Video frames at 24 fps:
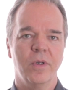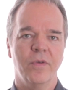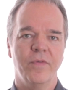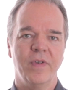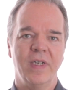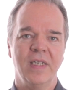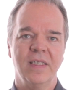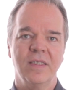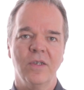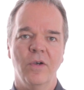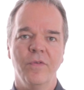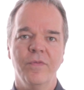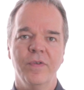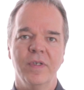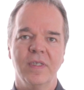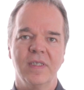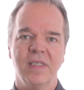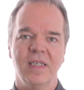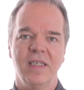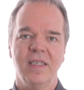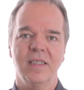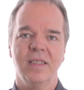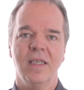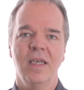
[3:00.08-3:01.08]
of its
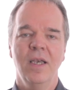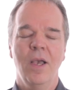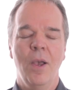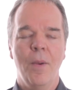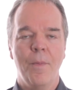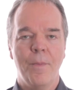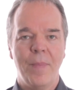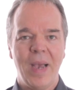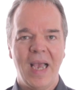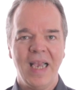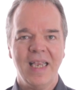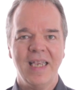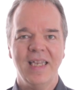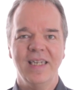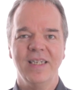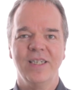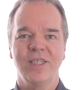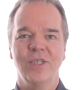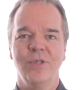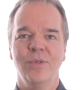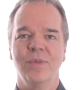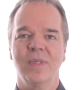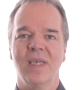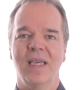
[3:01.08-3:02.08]
offices back in
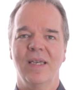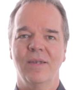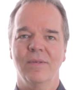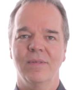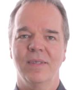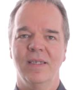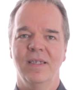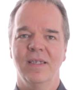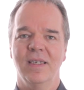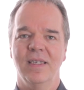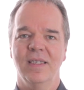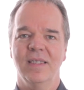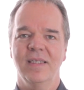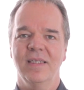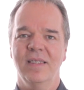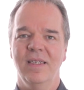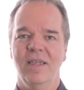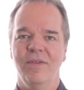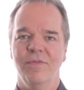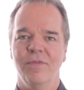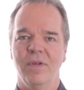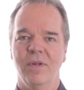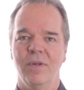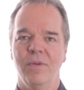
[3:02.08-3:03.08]

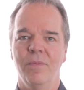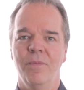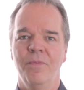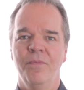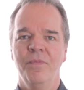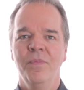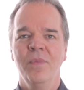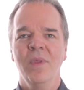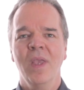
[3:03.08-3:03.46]
2007